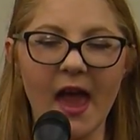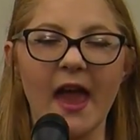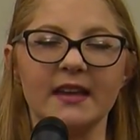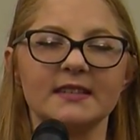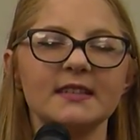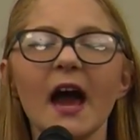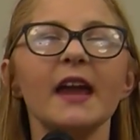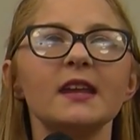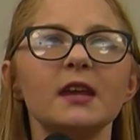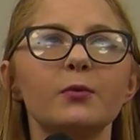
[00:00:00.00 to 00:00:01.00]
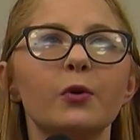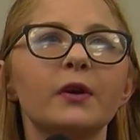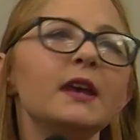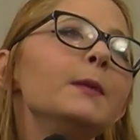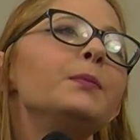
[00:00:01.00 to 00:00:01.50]
anxiety will
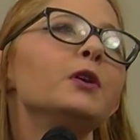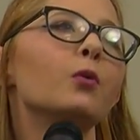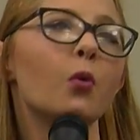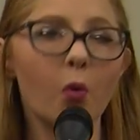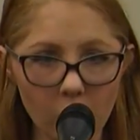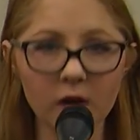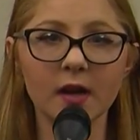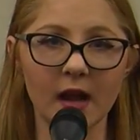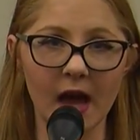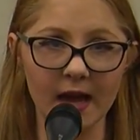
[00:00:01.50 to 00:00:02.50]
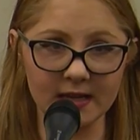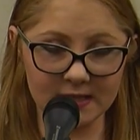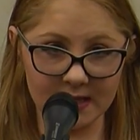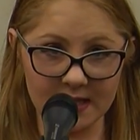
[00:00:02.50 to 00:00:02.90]
keep you organized.